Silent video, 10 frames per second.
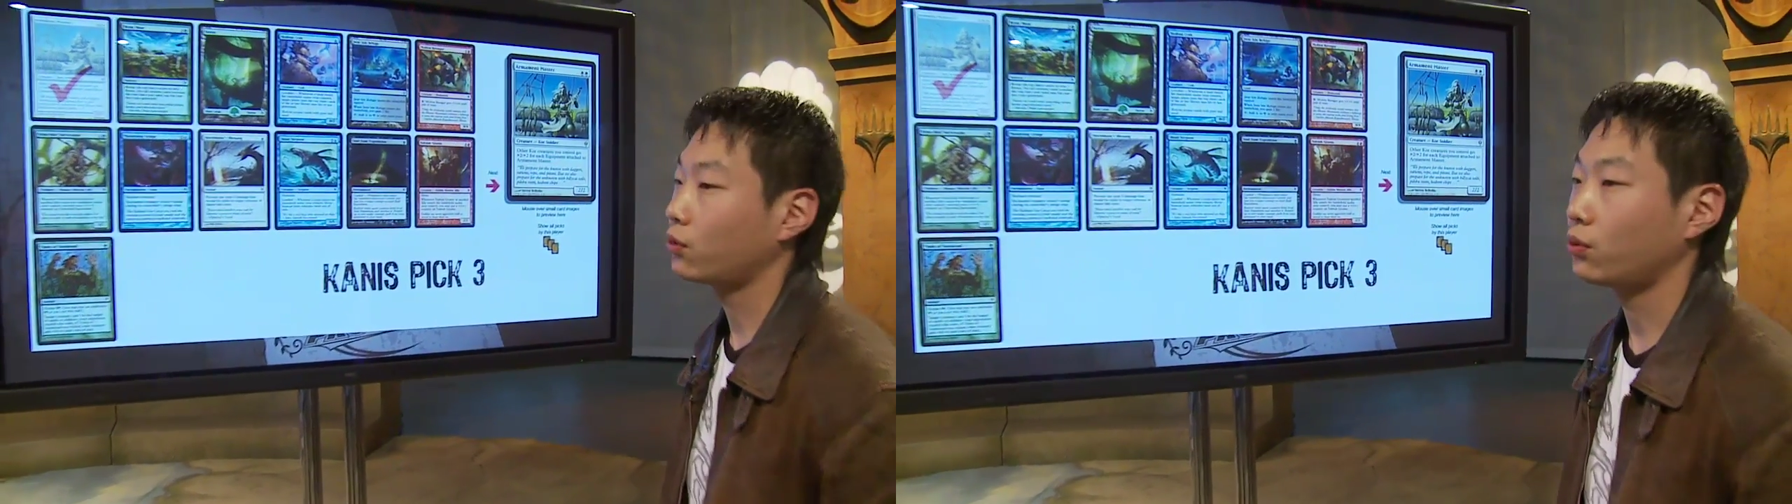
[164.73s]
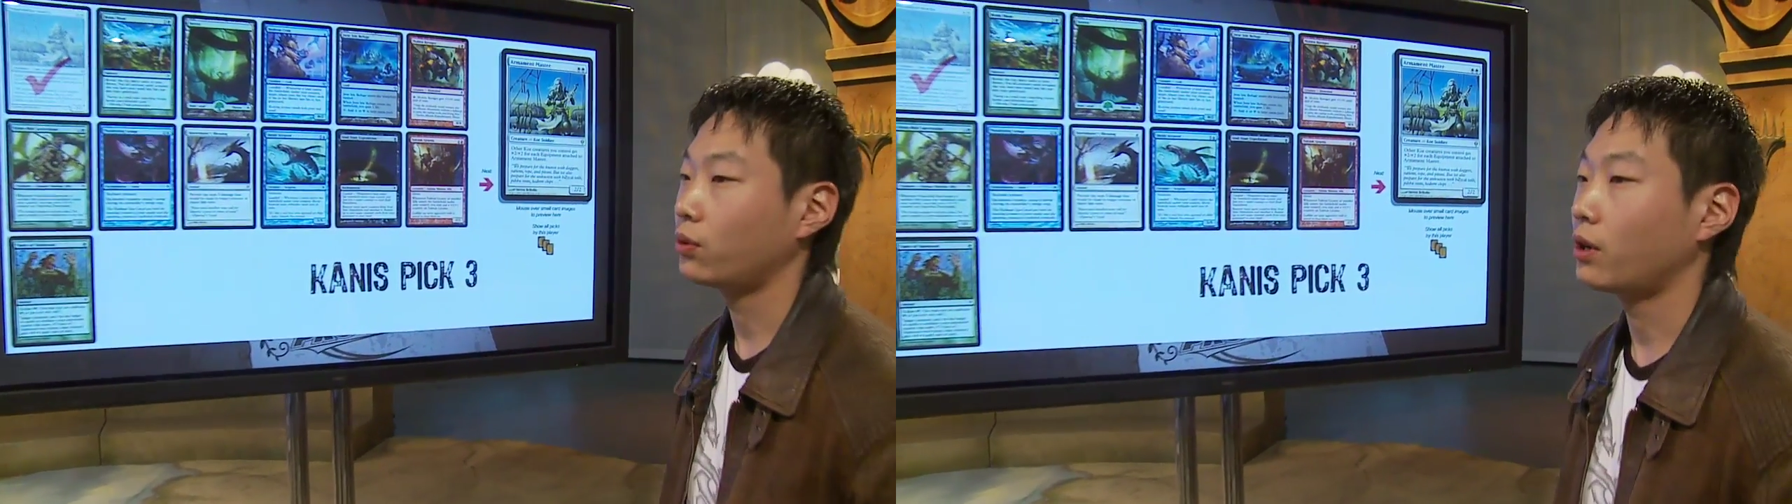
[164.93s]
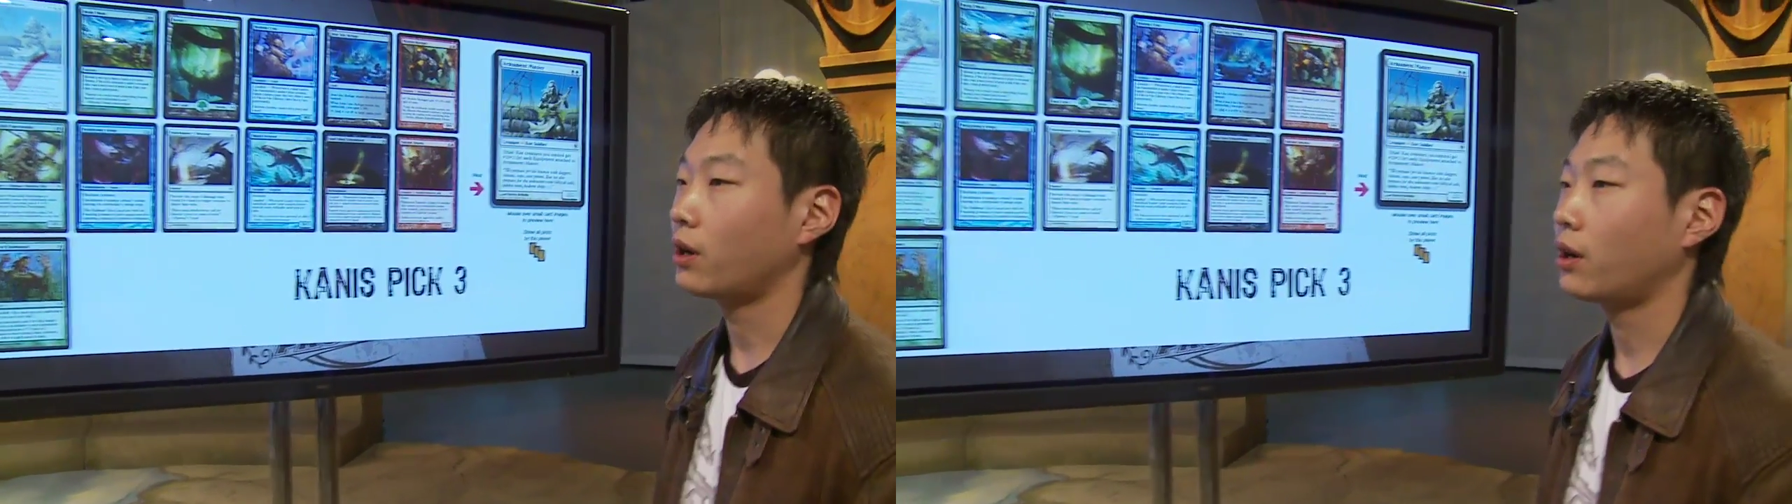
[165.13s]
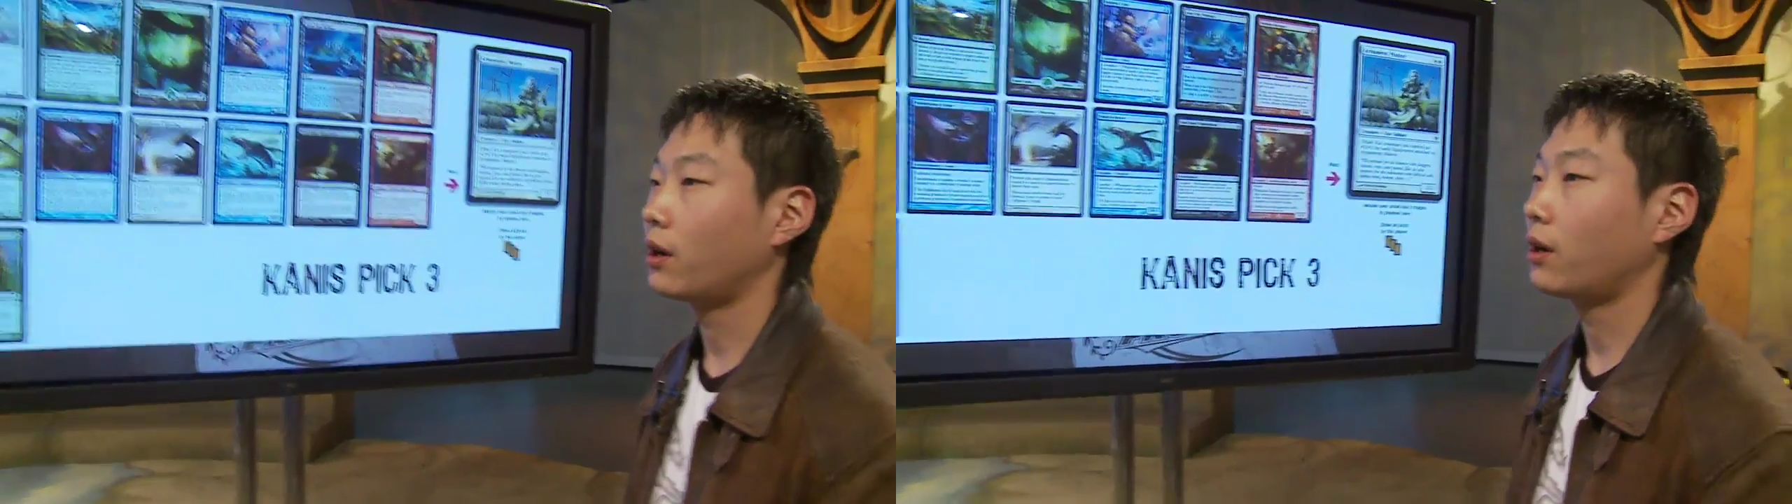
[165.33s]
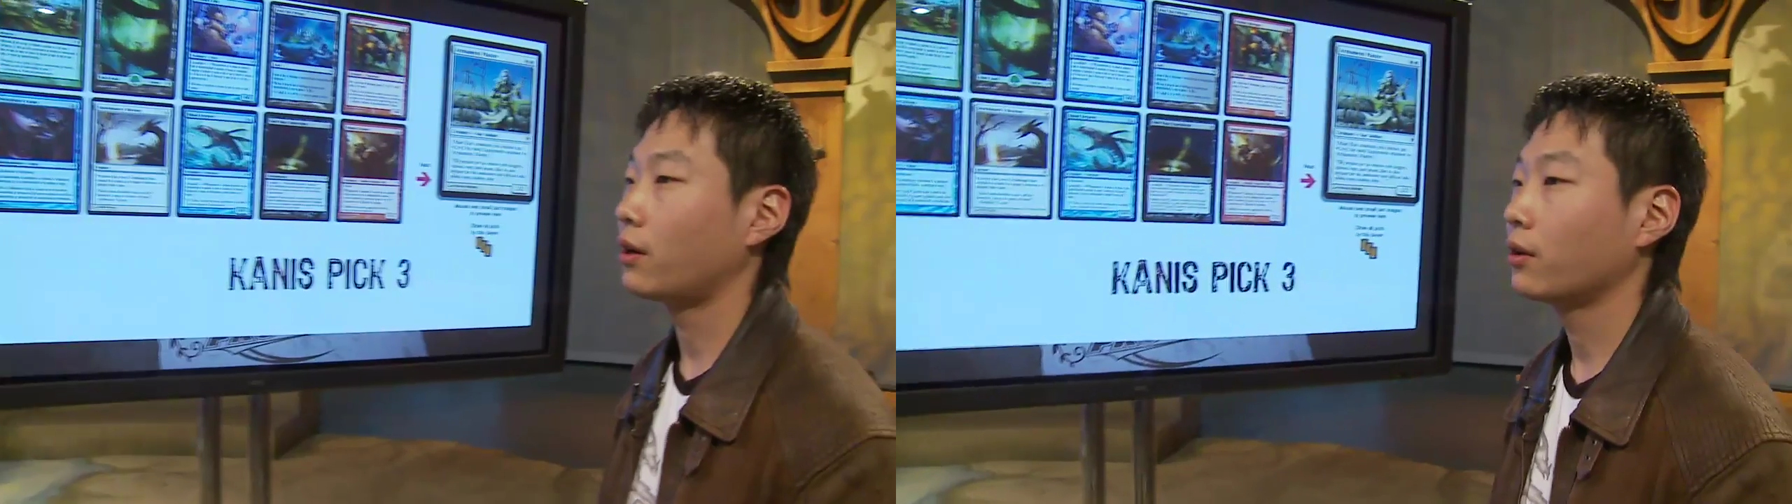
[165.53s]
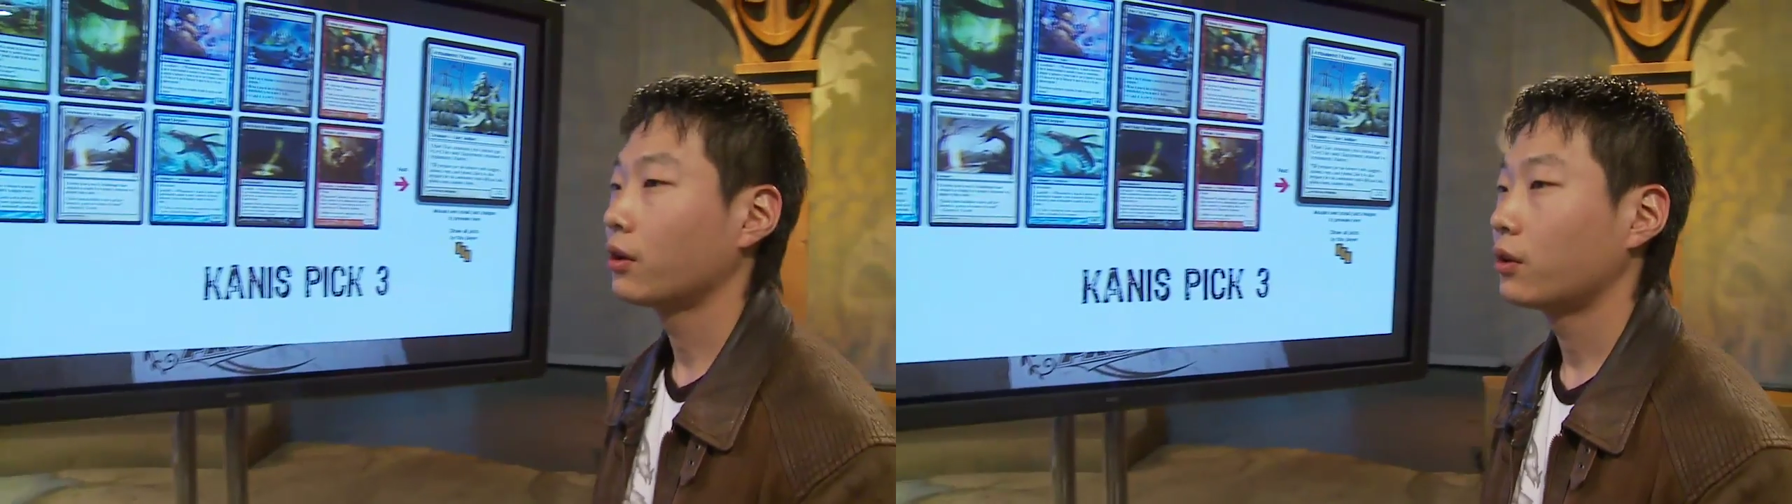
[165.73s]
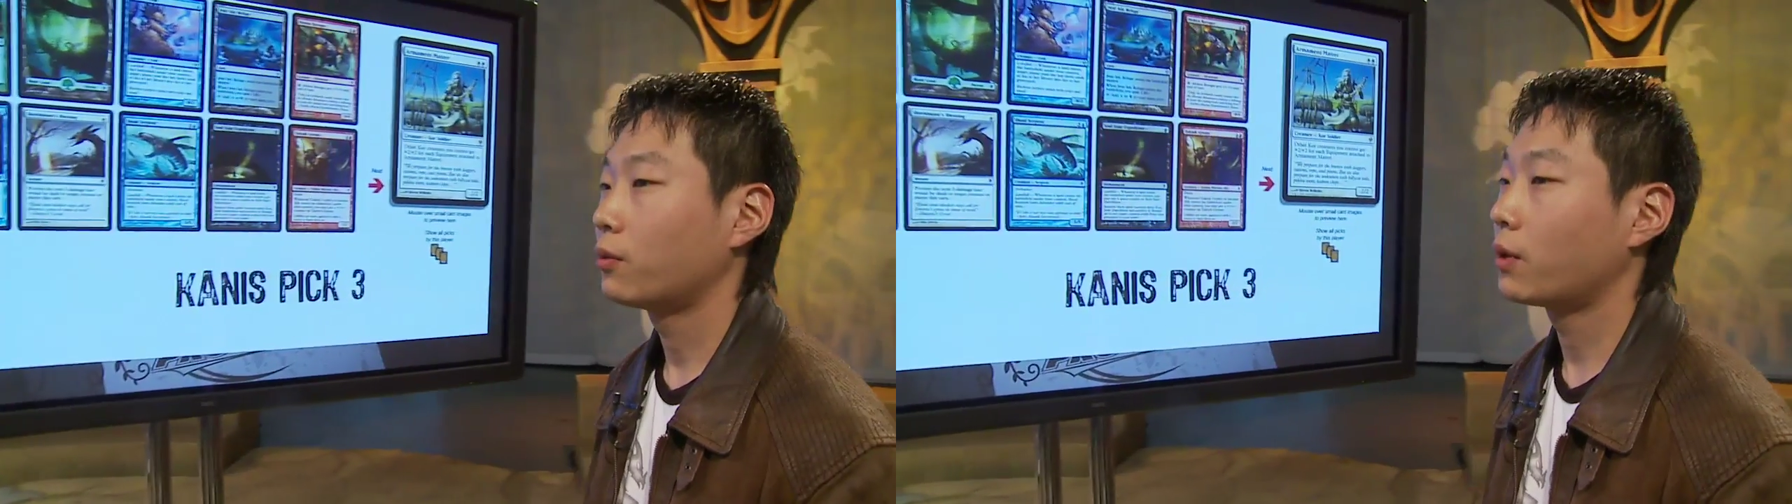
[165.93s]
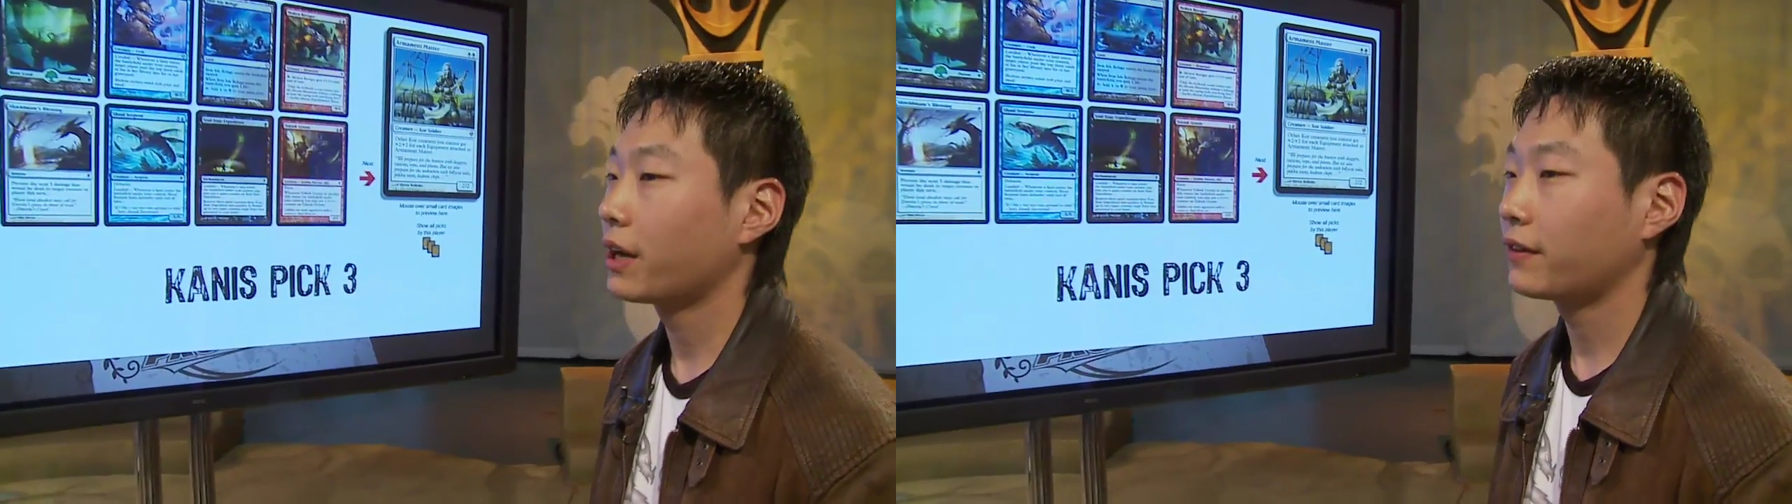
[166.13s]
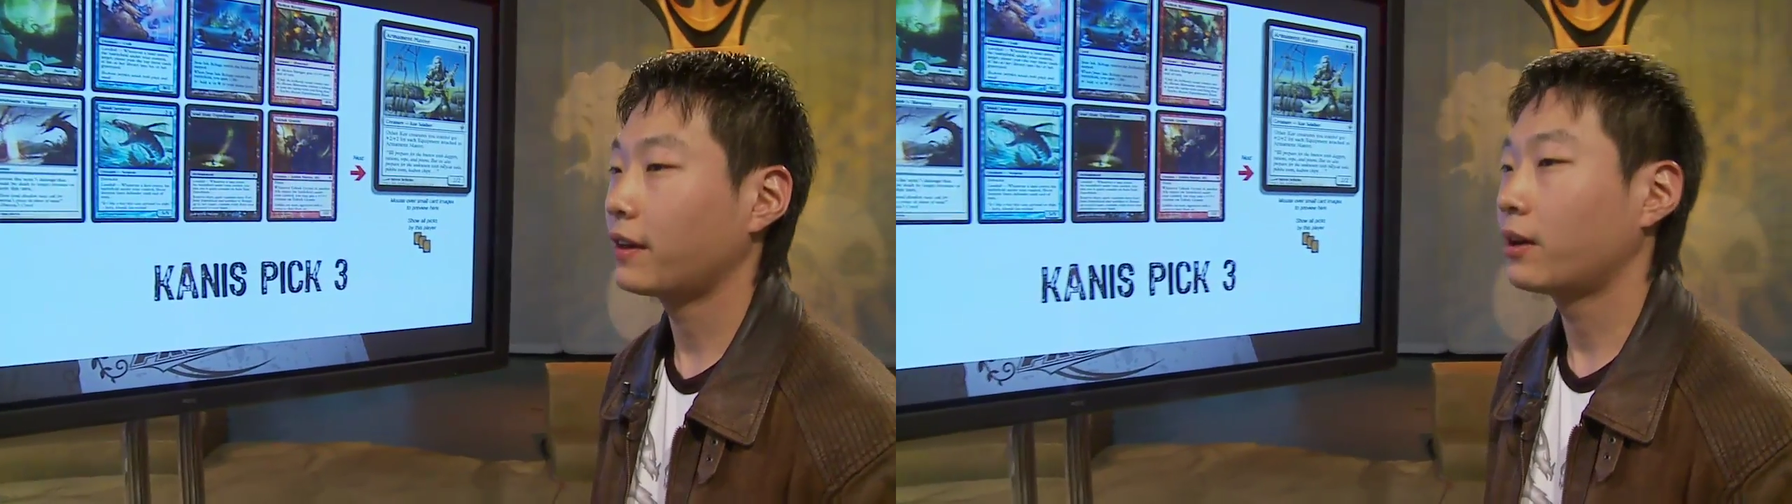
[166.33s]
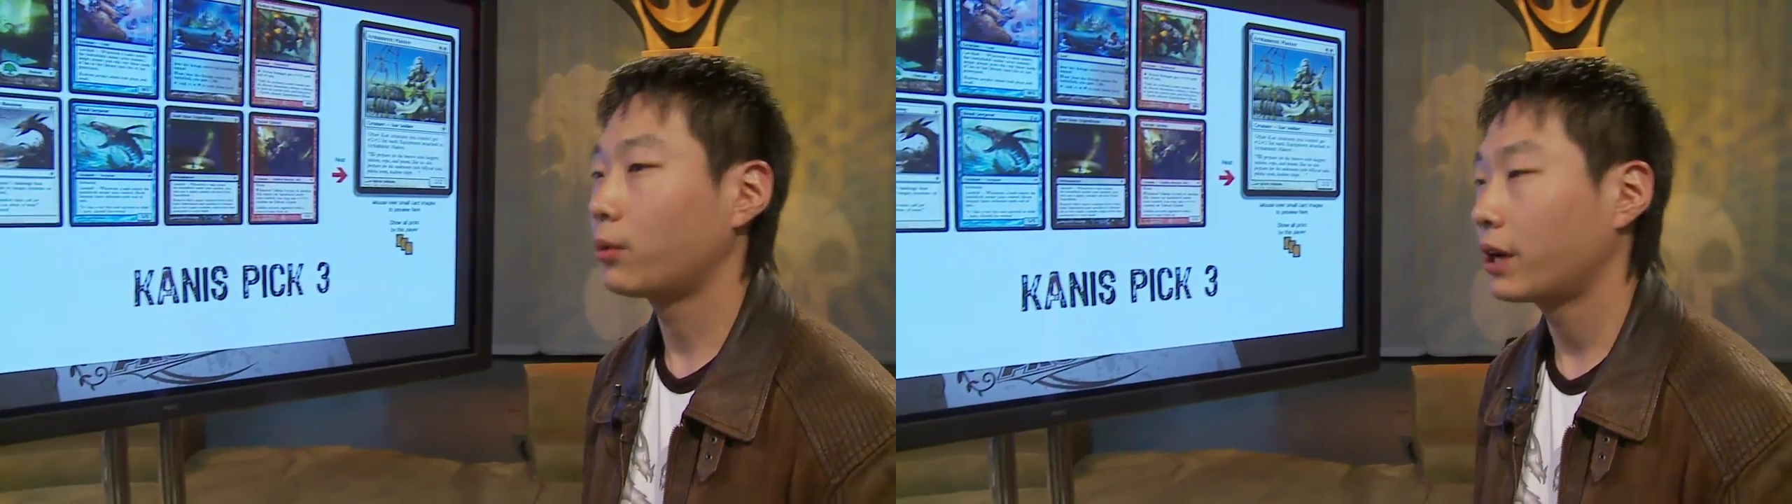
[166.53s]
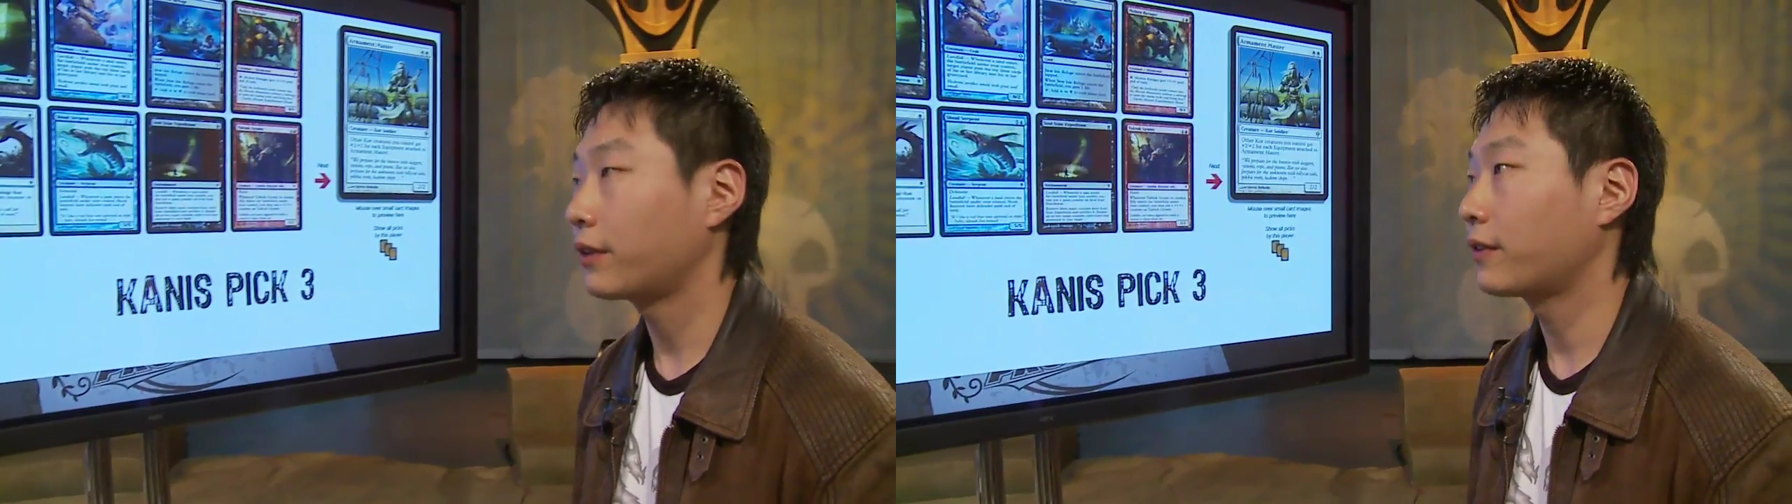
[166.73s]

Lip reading: to white and red.